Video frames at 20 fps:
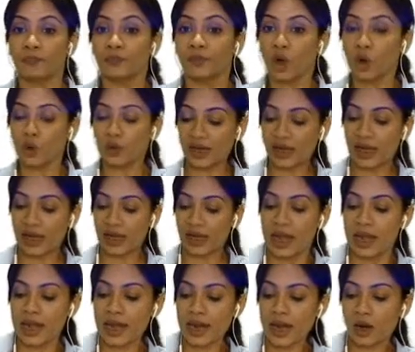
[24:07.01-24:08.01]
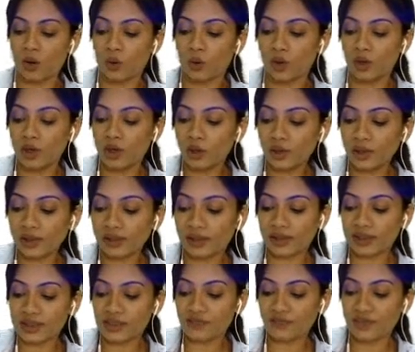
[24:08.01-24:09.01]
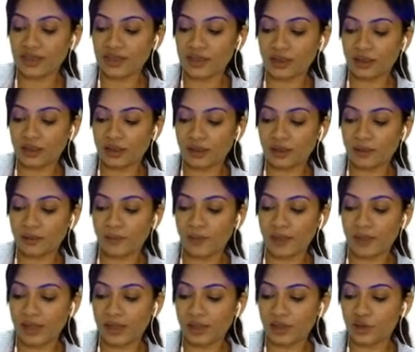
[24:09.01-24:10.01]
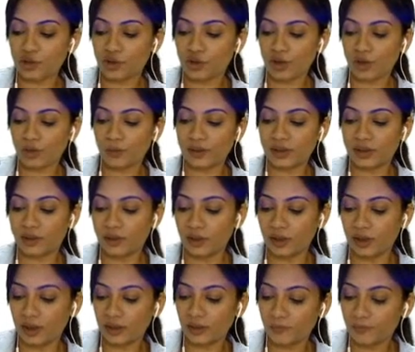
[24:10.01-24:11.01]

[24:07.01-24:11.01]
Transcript: Okay, now look at this vessel here. I'll draw it with green.